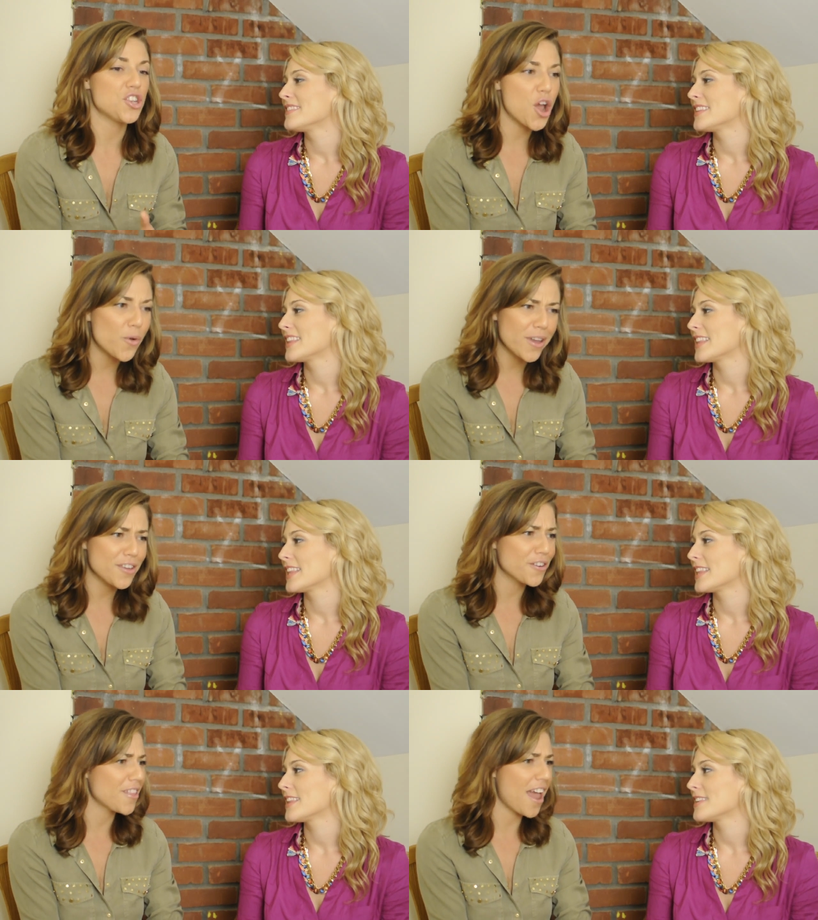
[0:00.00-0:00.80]
Speaker 1: knowing
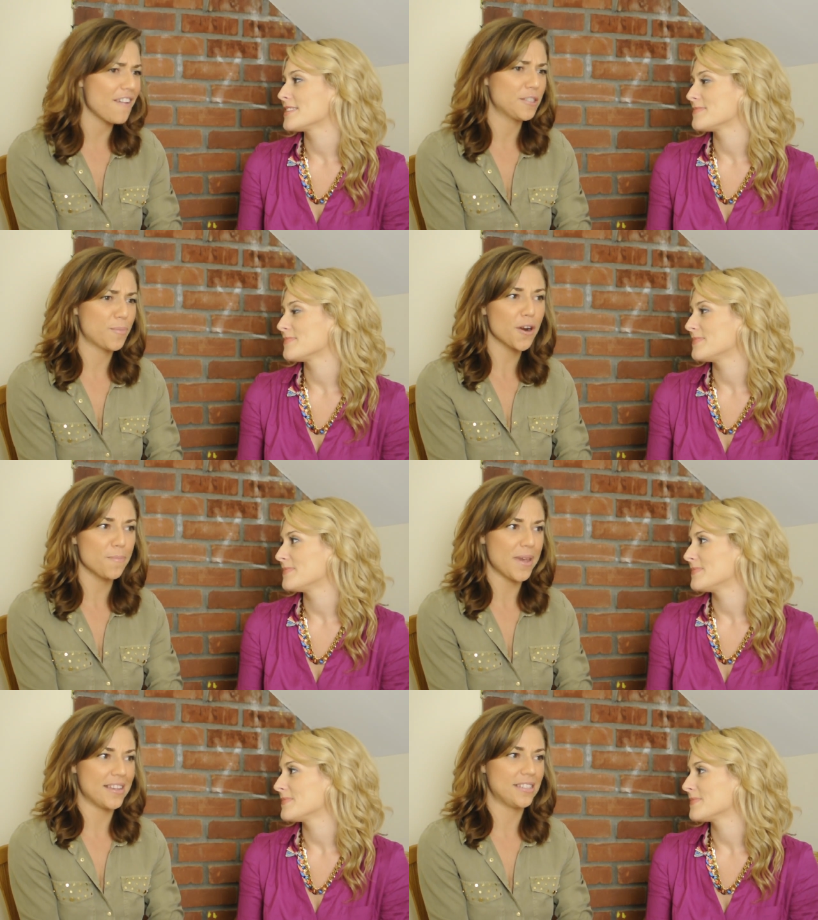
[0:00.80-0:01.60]
your life's
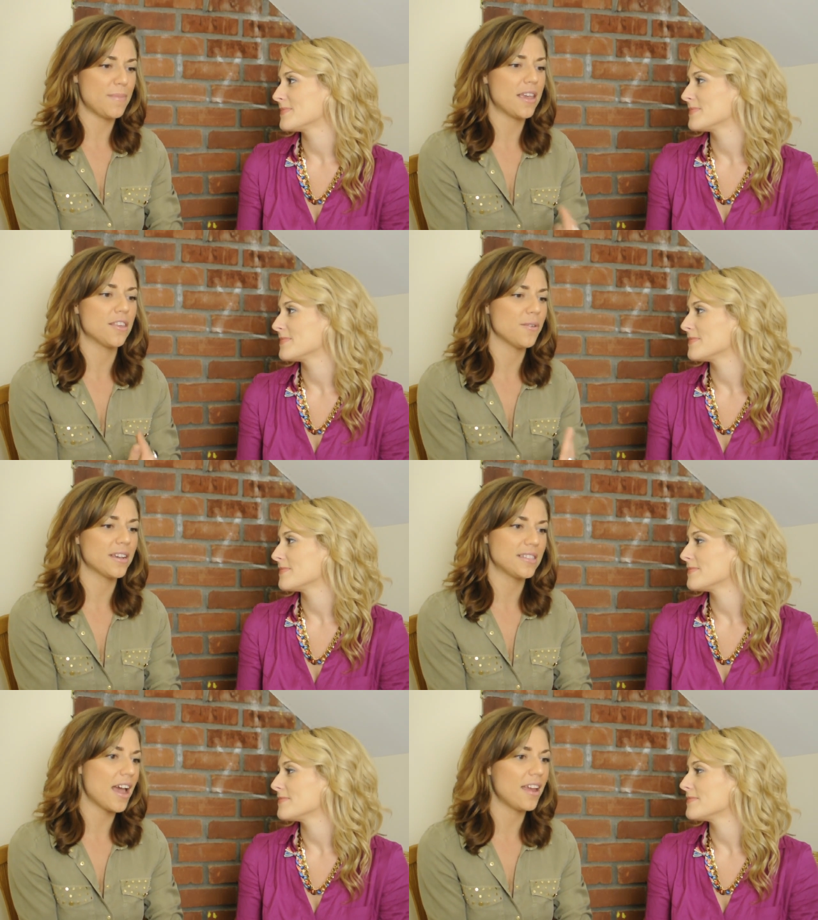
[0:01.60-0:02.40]
purpose make you
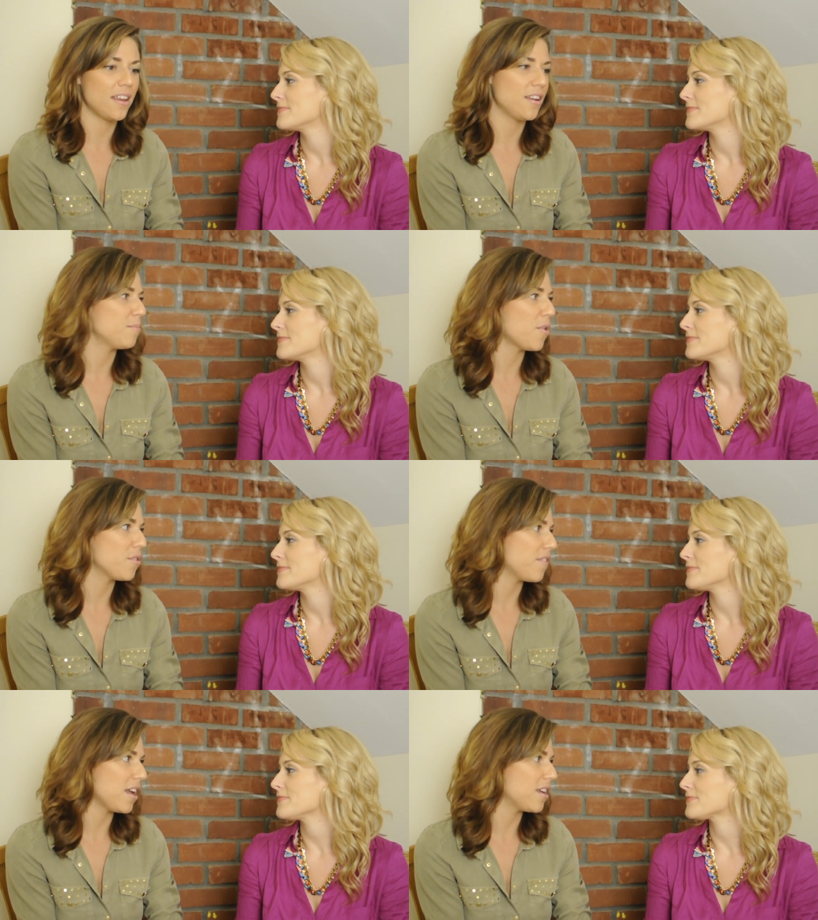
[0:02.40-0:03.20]
excited and
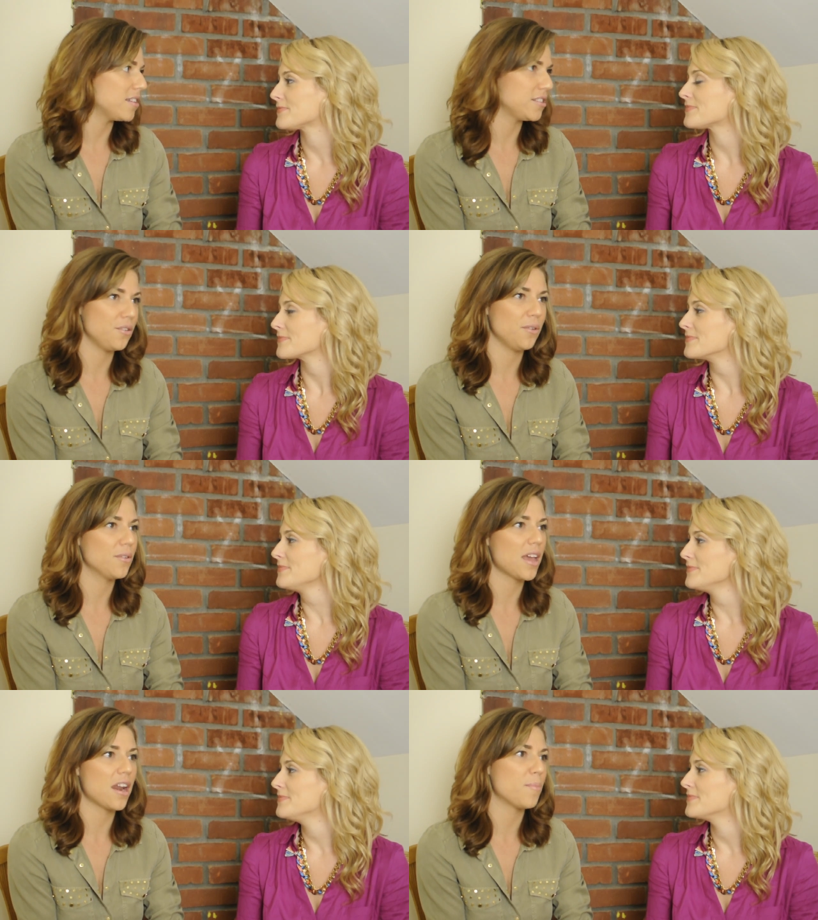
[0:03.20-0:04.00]
motivated to
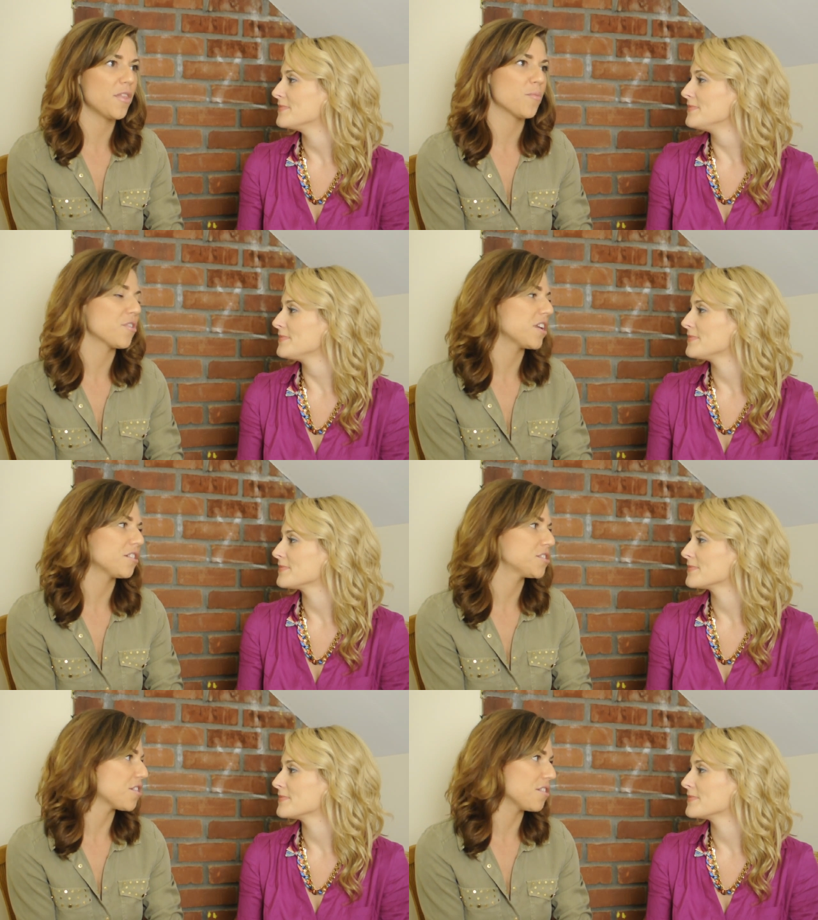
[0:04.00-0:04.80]
get
Speaker 2: up in the morning or
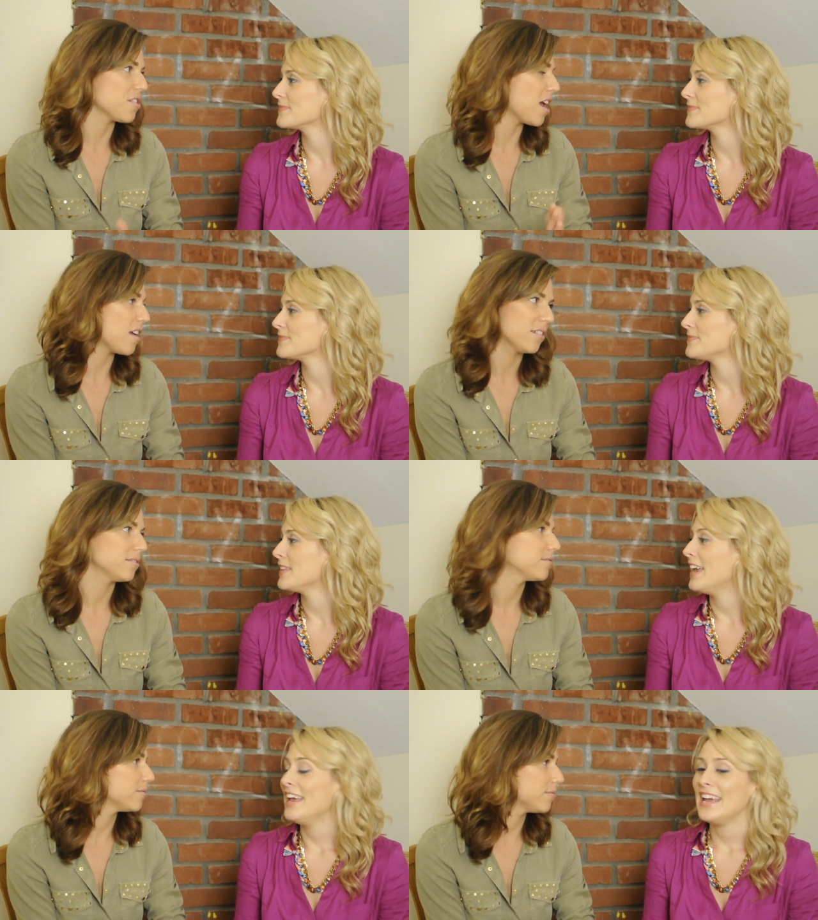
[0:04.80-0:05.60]
start your day?
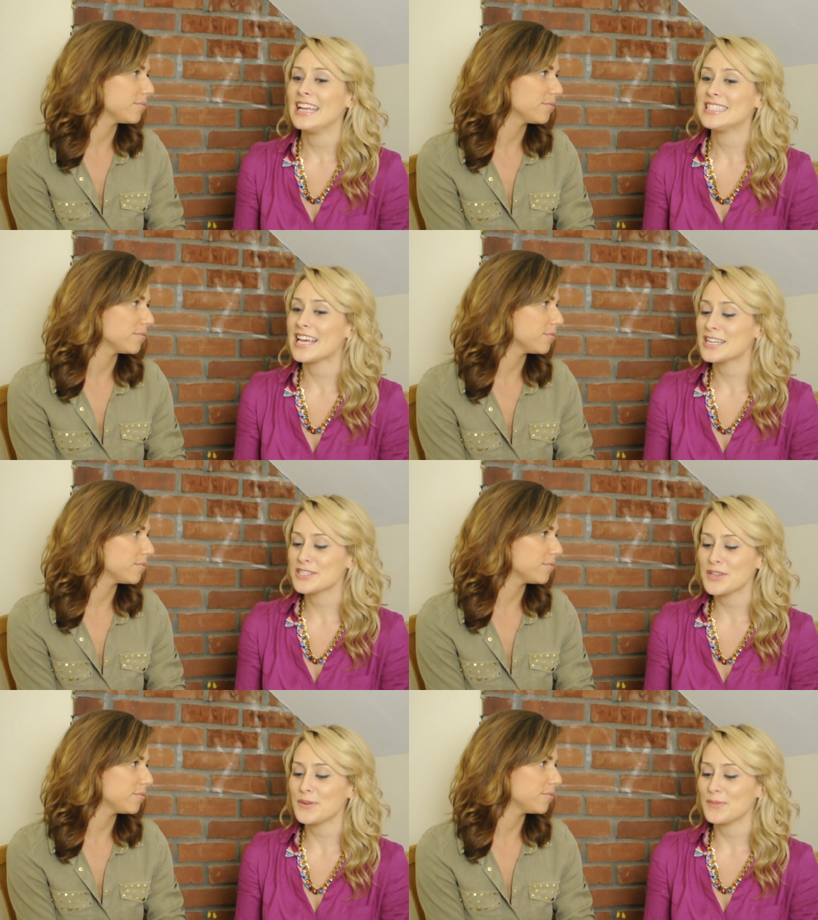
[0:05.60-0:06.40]
It's
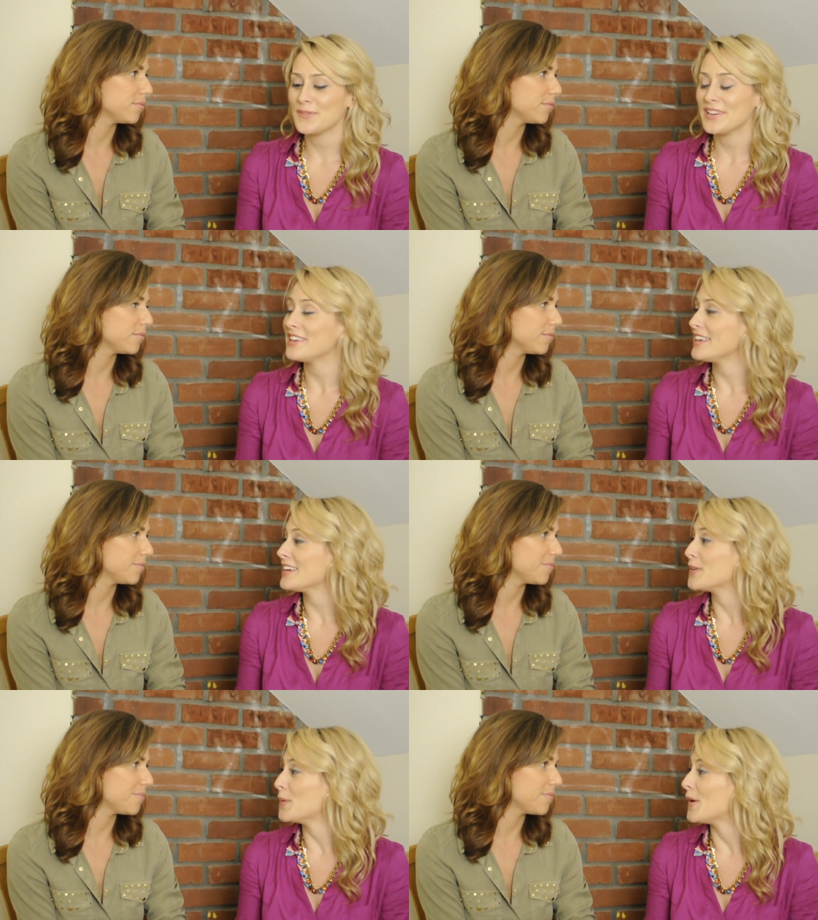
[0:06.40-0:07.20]
actually really
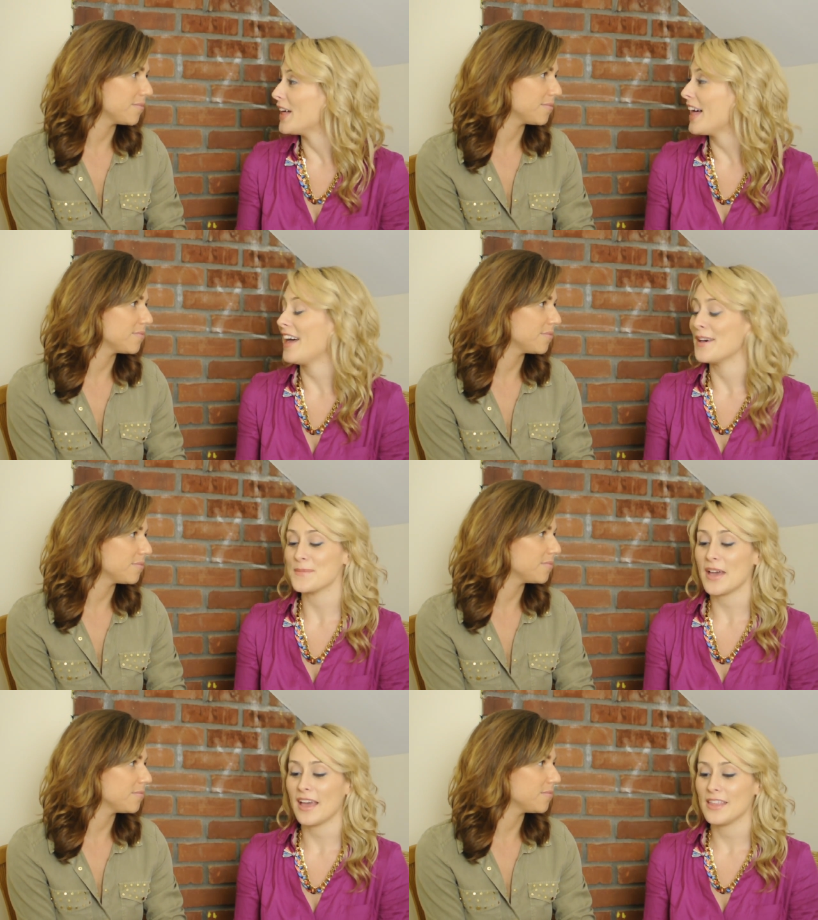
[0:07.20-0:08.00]
cool. Um,
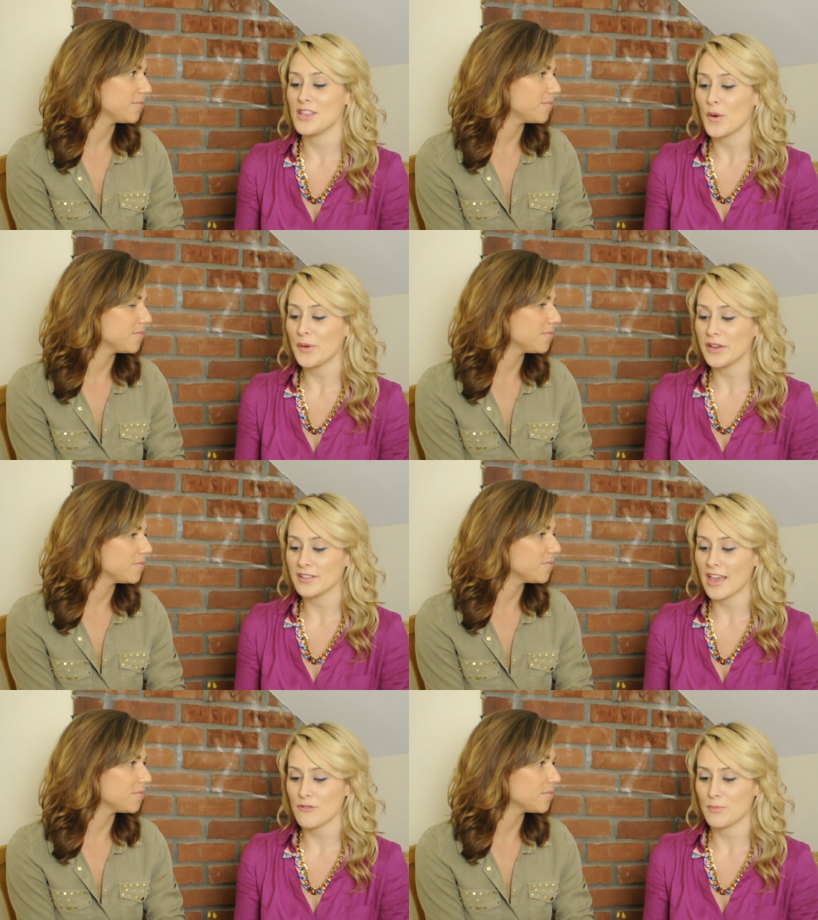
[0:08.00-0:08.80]
knowing your
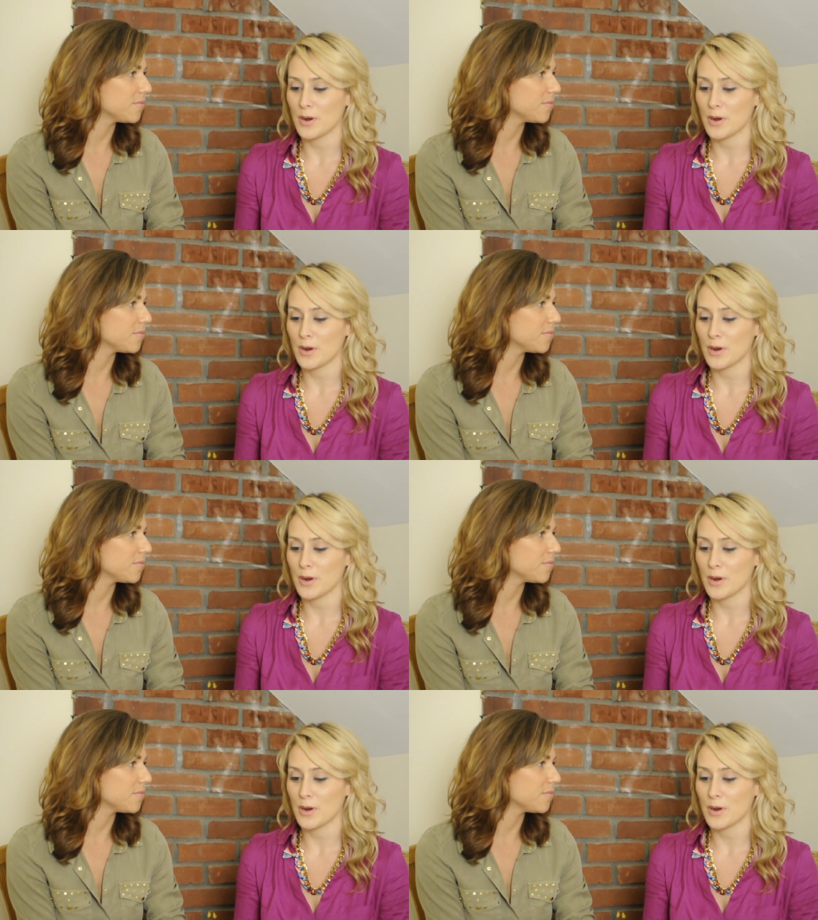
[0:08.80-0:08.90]
life